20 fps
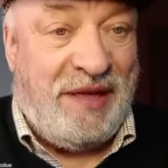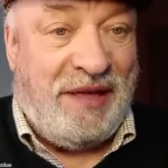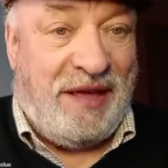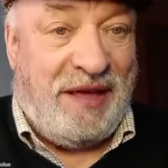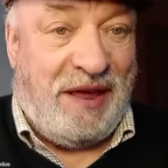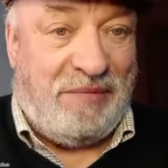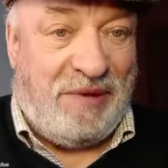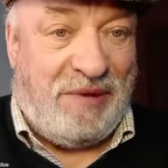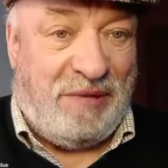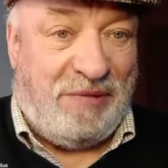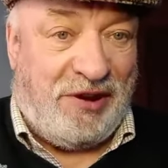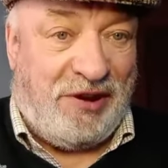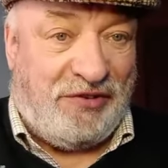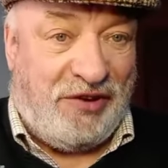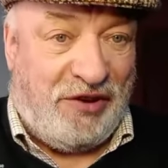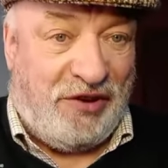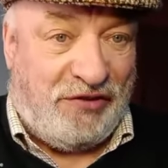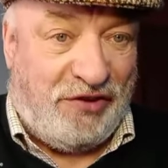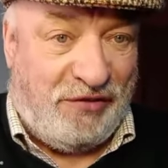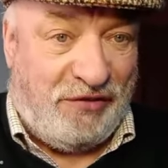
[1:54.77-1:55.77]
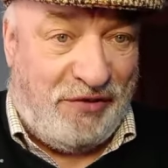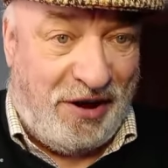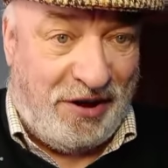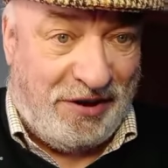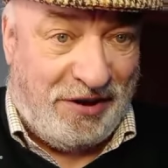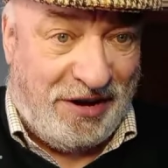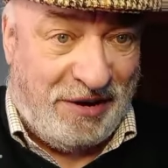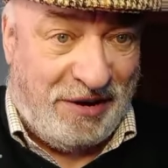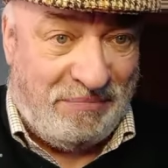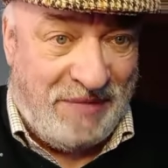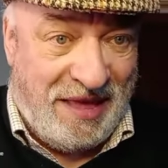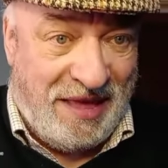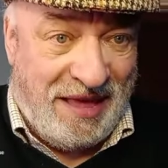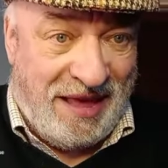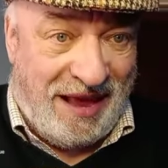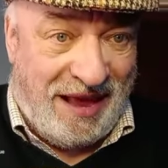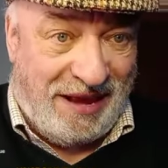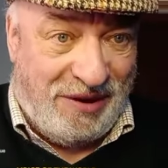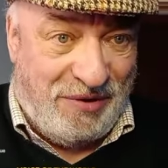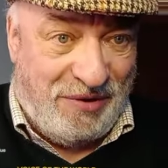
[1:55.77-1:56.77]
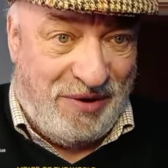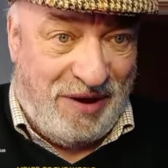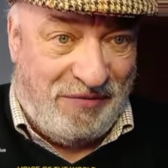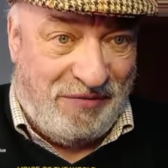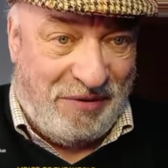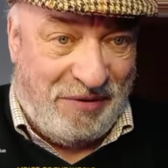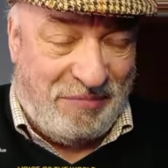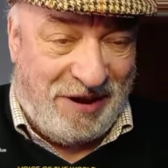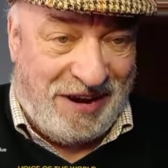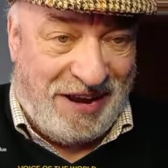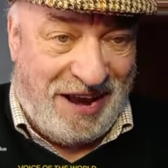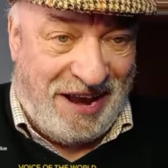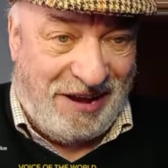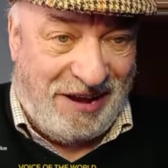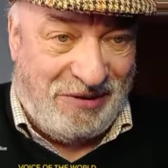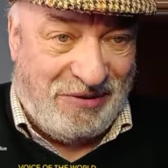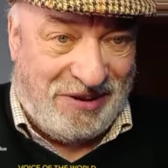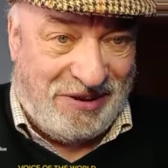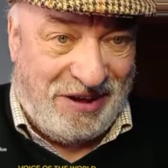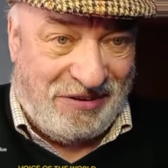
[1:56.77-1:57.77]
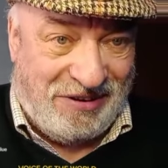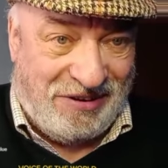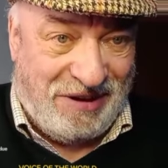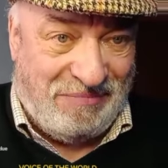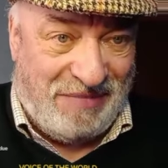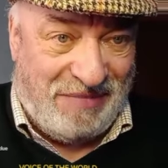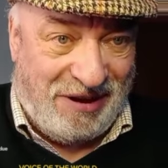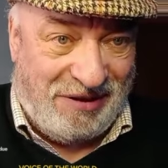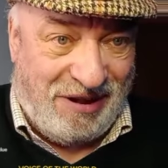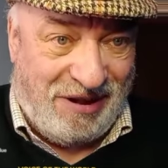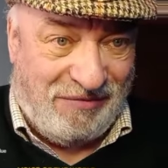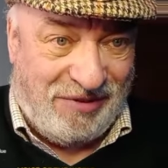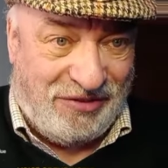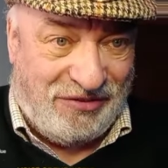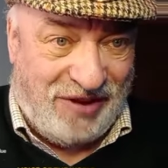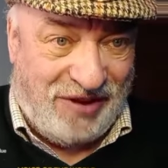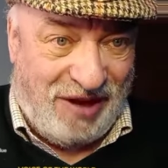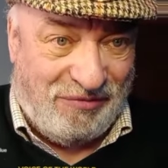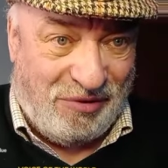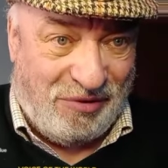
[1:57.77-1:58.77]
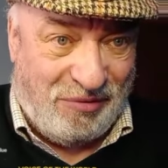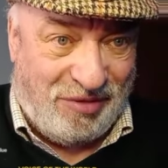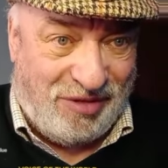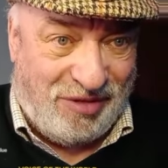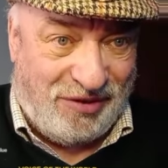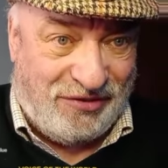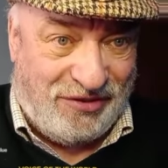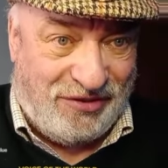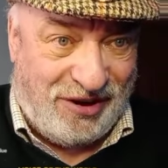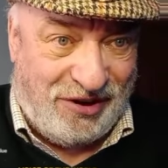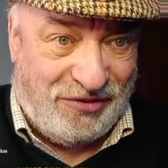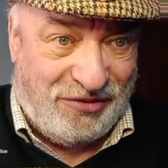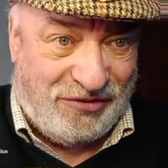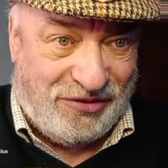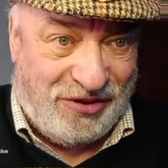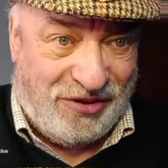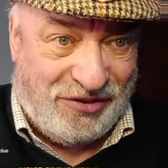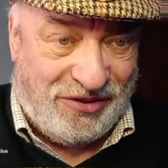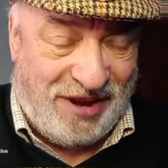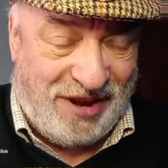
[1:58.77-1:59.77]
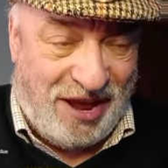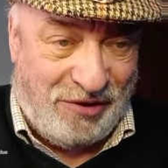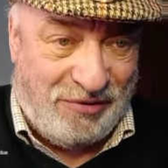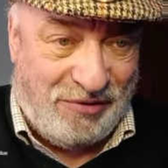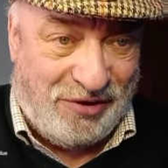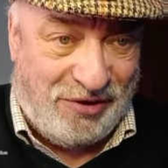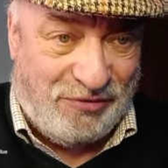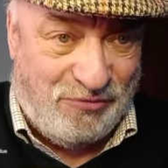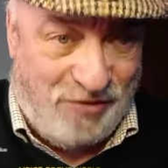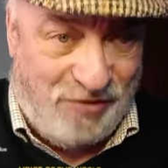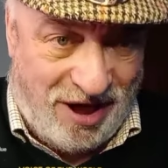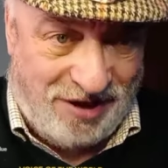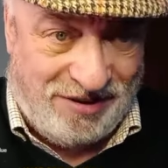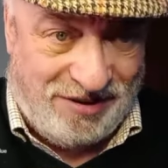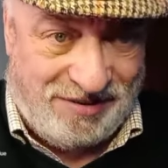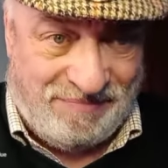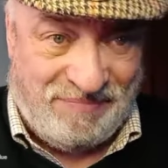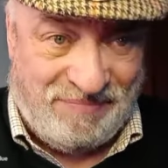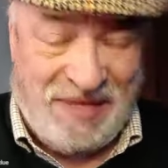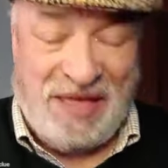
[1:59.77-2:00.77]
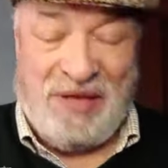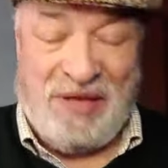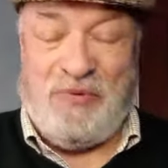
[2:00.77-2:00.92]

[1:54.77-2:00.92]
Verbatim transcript: And maybe a touch of honey. Hello, everybody. Hello, Kareem. How lovely to have you with us. Hello, Scotty. How is one?